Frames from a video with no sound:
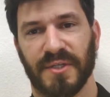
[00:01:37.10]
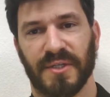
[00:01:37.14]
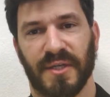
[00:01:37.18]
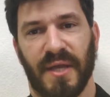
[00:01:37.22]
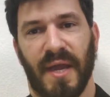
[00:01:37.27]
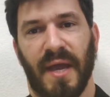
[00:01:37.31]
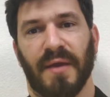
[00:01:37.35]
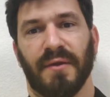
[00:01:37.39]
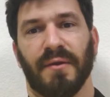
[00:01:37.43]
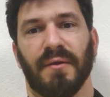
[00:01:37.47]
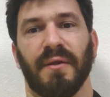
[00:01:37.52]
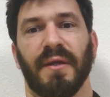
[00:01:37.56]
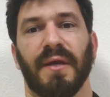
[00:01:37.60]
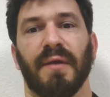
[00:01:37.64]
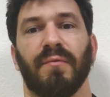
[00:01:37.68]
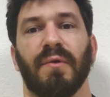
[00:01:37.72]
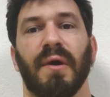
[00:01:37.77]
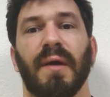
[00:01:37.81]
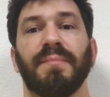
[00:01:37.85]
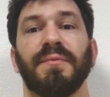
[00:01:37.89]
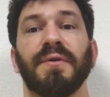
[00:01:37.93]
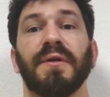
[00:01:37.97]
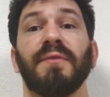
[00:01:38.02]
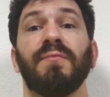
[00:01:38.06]
scandal
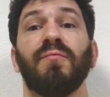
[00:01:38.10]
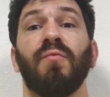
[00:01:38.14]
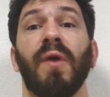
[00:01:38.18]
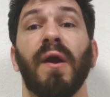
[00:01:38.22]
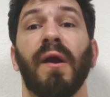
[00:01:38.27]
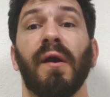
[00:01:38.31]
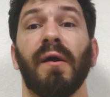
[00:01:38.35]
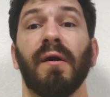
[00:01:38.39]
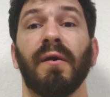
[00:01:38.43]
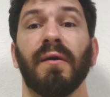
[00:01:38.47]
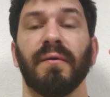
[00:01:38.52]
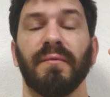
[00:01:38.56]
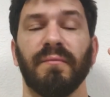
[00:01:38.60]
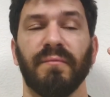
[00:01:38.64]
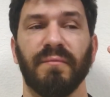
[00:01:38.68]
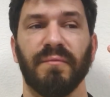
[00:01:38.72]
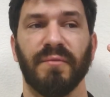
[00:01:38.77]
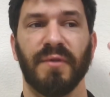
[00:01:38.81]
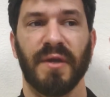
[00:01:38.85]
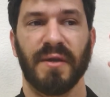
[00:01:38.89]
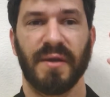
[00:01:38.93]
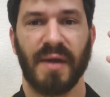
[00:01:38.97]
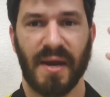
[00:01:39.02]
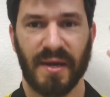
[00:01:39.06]
erupted, where
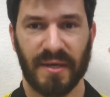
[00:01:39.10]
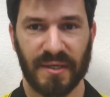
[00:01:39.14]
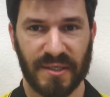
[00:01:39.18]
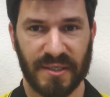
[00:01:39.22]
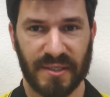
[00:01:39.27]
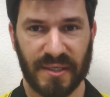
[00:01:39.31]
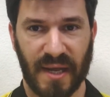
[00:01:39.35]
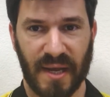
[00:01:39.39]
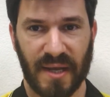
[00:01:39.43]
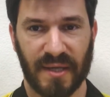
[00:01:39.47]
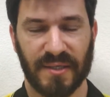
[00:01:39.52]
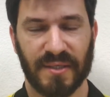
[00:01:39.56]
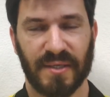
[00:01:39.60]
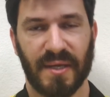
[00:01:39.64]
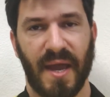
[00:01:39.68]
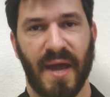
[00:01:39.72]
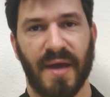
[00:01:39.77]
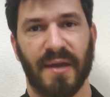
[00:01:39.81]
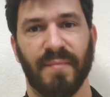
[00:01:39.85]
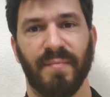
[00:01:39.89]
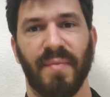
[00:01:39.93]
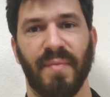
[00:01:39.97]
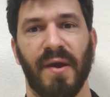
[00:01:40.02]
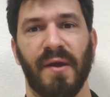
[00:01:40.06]
the United States
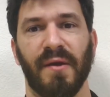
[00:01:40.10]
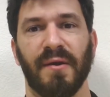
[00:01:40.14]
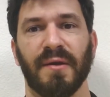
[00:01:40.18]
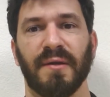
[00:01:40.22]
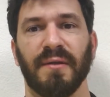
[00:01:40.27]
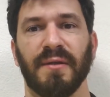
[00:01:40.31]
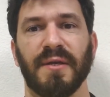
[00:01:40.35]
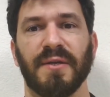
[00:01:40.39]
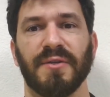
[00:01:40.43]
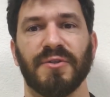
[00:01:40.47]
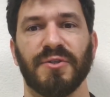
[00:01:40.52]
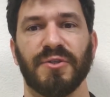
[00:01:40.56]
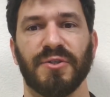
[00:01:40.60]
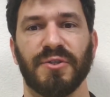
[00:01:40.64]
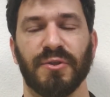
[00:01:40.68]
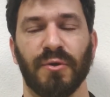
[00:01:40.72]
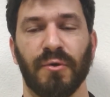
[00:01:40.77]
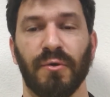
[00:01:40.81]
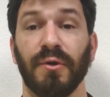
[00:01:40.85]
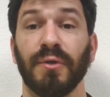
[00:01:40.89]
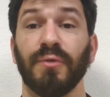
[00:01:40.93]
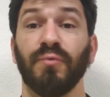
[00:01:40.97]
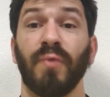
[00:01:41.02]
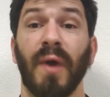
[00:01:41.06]
had apparently
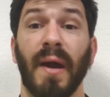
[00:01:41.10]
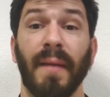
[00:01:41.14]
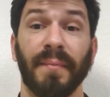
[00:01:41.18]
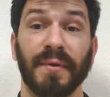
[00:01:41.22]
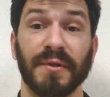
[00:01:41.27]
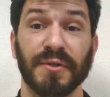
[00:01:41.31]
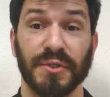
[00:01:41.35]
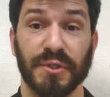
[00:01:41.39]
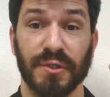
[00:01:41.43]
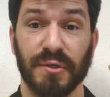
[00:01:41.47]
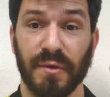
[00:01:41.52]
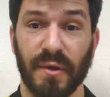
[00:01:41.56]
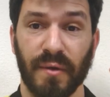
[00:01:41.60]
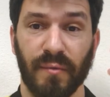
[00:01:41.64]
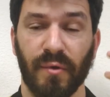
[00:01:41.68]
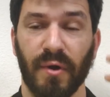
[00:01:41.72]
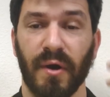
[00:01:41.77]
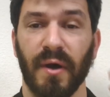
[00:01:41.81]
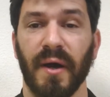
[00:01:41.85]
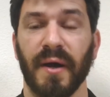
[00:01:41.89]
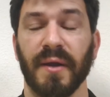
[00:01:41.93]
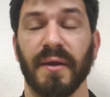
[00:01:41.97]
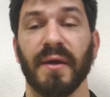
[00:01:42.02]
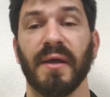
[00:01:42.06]
sold weapons to
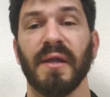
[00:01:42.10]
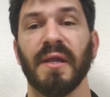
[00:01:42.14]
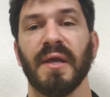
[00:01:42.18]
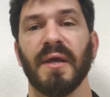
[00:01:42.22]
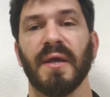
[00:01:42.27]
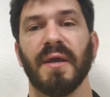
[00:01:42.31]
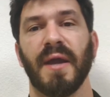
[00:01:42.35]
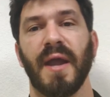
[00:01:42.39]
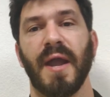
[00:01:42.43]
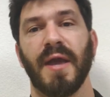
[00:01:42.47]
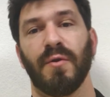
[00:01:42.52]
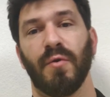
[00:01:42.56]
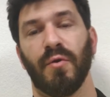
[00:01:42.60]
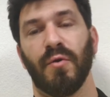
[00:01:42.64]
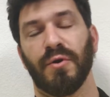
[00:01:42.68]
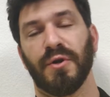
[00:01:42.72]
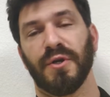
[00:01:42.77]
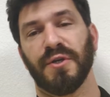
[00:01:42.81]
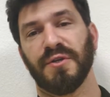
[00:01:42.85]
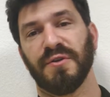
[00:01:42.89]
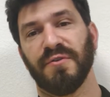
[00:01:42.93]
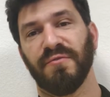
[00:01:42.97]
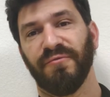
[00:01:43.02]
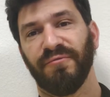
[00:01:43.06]
Iran in order
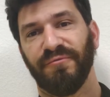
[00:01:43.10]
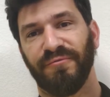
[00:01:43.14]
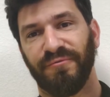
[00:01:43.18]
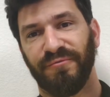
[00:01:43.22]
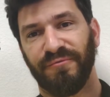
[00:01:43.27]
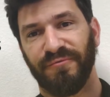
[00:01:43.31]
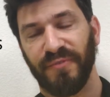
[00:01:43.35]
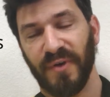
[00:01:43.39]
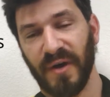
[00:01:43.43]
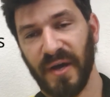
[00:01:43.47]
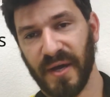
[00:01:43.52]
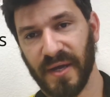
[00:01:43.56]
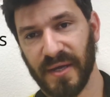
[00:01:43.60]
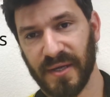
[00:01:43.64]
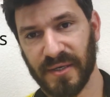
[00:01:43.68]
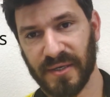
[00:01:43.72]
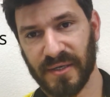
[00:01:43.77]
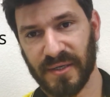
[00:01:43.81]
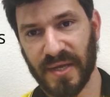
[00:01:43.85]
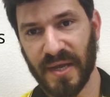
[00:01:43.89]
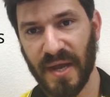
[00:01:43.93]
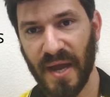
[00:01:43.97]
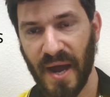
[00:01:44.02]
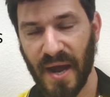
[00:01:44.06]
to
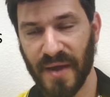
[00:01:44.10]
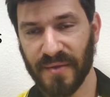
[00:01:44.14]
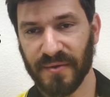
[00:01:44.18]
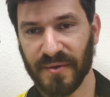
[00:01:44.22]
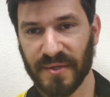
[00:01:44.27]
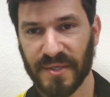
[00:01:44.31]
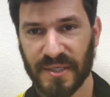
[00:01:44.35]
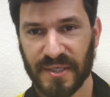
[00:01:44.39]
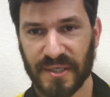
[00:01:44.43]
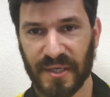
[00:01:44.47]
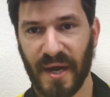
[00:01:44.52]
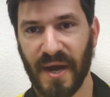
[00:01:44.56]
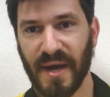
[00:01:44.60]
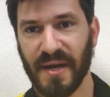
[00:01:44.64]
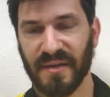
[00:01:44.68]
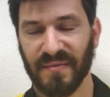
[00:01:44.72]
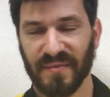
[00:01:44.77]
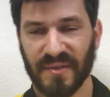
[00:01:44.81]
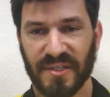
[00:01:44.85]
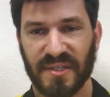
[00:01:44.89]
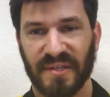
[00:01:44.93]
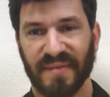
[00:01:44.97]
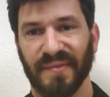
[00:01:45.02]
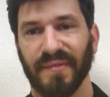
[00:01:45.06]
fund the other side
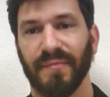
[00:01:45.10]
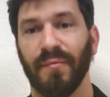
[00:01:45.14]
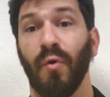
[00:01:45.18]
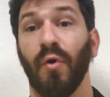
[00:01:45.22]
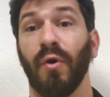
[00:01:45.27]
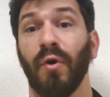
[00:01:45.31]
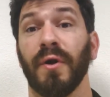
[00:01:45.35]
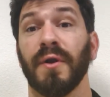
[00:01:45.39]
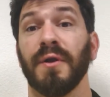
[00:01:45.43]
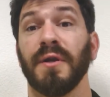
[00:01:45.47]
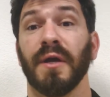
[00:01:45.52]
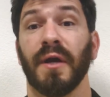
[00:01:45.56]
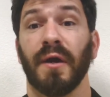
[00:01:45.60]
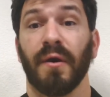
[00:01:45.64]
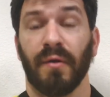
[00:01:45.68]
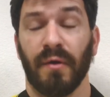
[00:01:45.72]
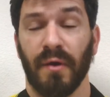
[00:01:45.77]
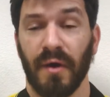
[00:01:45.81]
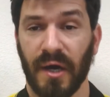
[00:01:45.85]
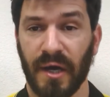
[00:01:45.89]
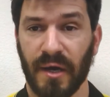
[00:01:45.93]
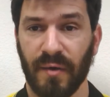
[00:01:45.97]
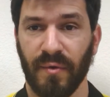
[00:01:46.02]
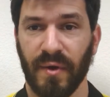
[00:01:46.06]
of a civil war in
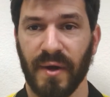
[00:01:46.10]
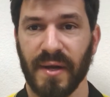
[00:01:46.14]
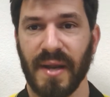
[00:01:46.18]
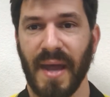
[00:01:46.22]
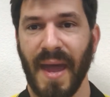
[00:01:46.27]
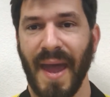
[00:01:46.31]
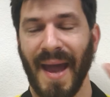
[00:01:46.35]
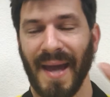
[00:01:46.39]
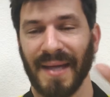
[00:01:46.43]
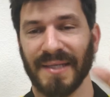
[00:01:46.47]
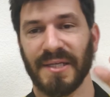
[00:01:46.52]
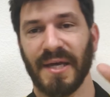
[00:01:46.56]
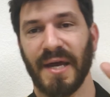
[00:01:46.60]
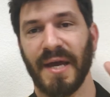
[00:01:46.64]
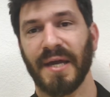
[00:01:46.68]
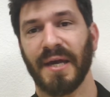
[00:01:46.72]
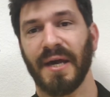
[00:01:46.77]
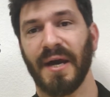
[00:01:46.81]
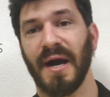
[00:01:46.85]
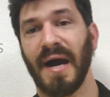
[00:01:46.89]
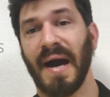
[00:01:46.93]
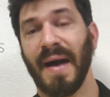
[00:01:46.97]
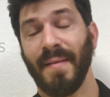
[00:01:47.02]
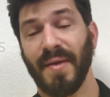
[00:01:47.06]
Nicaragua, an
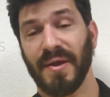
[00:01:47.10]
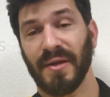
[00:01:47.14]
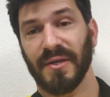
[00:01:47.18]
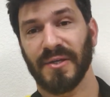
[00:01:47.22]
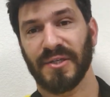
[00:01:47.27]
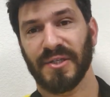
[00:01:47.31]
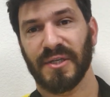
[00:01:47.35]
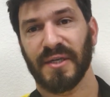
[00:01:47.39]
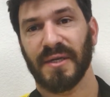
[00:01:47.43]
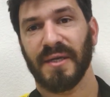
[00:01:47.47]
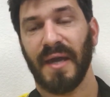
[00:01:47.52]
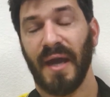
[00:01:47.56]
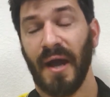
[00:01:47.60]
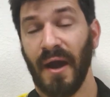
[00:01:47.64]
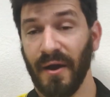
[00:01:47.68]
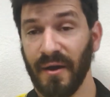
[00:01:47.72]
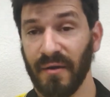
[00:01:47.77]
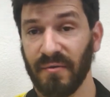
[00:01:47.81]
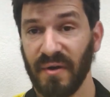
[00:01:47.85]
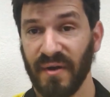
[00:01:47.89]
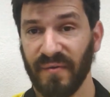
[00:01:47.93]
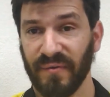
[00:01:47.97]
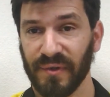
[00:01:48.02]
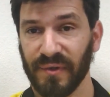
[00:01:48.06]
anti-communist
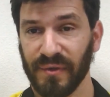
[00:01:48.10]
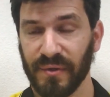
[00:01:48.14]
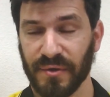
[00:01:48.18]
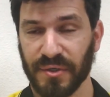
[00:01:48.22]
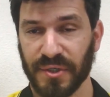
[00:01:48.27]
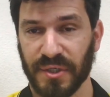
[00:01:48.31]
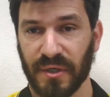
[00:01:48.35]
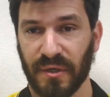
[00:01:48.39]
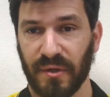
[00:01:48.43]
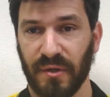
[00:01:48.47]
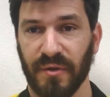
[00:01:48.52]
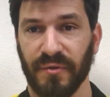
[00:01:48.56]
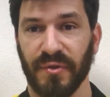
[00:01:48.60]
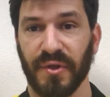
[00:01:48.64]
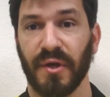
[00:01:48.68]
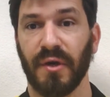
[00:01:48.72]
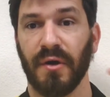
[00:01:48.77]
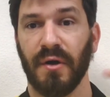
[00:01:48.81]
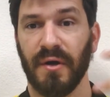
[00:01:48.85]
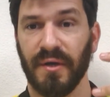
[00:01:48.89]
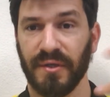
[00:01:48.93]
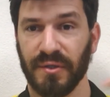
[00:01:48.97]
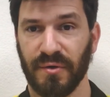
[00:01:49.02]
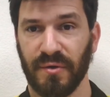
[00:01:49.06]
counter-revolution called the
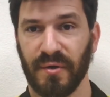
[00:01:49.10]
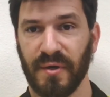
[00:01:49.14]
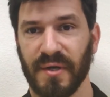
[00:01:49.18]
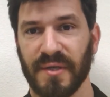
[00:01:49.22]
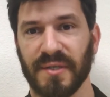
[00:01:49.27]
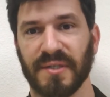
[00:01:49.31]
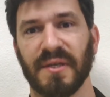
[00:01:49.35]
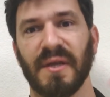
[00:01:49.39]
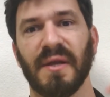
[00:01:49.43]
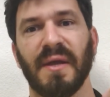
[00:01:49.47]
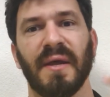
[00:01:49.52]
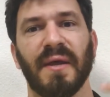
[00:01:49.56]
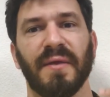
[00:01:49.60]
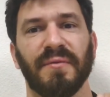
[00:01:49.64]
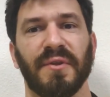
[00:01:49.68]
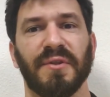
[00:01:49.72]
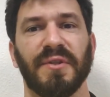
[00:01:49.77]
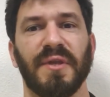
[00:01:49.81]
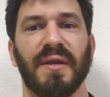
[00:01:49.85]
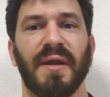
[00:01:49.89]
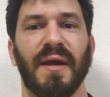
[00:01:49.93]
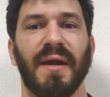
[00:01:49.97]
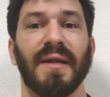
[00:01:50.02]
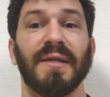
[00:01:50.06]
Contras
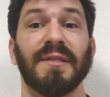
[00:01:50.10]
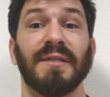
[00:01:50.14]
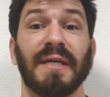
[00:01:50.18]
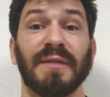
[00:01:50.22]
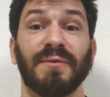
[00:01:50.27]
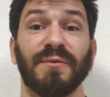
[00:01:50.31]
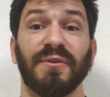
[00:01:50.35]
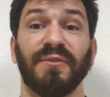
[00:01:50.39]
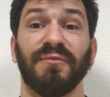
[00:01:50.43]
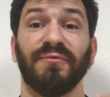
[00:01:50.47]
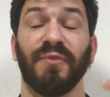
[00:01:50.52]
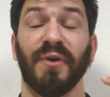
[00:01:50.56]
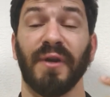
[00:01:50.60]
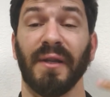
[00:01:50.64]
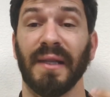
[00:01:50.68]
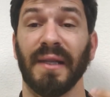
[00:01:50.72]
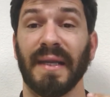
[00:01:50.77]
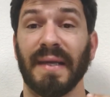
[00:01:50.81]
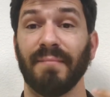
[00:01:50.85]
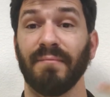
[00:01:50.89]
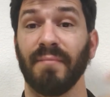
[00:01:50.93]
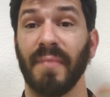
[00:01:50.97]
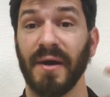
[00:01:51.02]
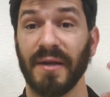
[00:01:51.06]
that the United States was
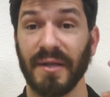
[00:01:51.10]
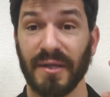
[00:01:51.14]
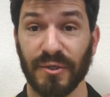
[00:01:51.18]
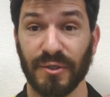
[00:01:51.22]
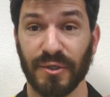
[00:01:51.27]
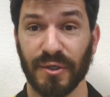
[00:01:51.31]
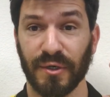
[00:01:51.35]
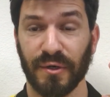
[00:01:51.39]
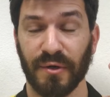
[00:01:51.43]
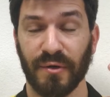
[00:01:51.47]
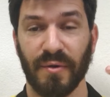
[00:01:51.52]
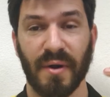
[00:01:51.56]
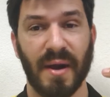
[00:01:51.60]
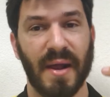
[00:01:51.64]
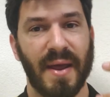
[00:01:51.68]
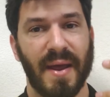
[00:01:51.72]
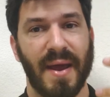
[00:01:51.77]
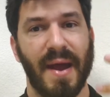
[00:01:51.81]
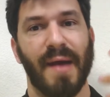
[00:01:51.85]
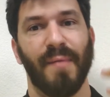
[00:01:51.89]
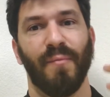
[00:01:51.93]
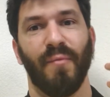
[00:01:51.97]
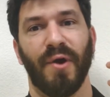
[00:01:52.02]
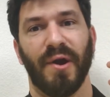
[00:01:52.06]
funneling money to.
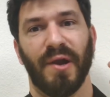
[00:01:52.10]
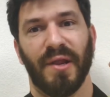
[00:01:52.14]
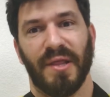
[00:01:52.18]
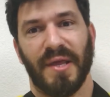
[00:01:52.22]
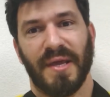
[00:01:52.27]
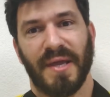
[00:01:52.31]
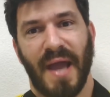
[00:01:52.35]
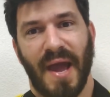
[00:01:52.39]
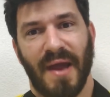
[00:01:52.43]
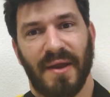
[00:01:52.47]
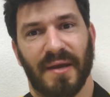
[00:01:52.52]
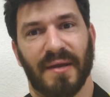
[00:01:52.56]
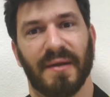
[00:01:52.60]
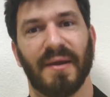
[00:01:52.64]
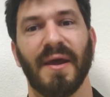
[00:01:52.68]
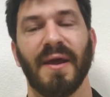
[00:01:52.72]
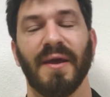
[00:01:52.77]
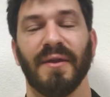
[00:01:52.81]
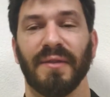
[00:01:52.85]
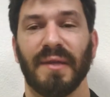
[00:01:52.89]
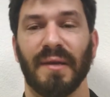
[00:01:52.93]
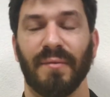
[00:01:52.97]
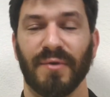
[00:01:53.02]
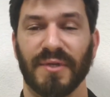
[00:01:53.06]
And where did they get it?
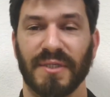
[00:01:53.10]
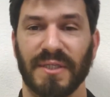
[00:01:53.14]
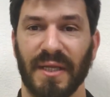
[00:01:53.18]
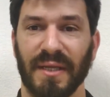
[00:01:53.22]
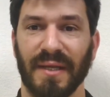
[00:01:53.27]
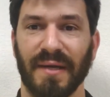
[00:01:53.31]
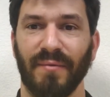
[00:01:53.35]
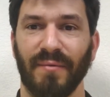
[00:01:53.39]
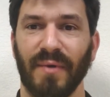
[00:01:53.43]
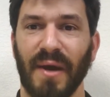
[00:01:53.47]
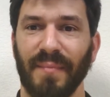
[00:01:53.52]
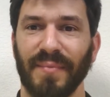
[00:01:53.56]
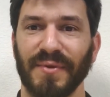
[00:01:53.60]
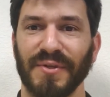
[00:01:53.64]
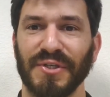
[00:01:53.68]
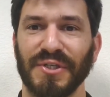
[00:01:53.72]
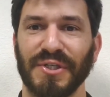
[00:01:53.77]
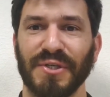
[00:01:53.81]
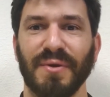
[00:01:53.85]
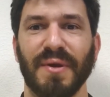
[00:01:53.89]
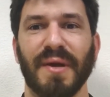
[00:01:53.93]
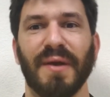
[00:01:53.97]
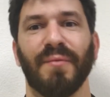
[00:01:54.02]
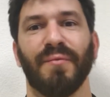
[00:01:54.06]
They were selling weapons
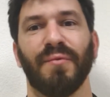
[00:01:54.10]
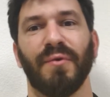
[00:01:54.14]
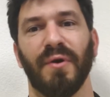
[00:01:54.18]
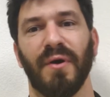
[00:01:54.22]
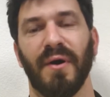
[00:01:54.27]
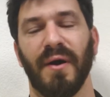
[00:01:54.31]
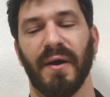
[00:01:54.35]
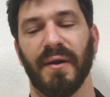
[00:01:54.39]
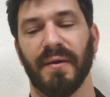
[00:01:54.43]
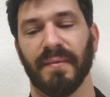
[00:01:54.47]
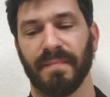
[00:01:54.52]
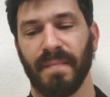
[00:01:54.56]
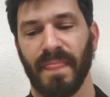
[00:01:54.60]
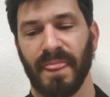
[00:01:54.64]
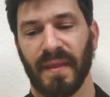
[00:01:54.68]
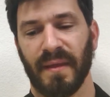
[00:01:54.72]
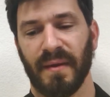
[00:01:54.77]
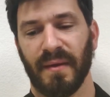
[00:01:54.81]
to Iran.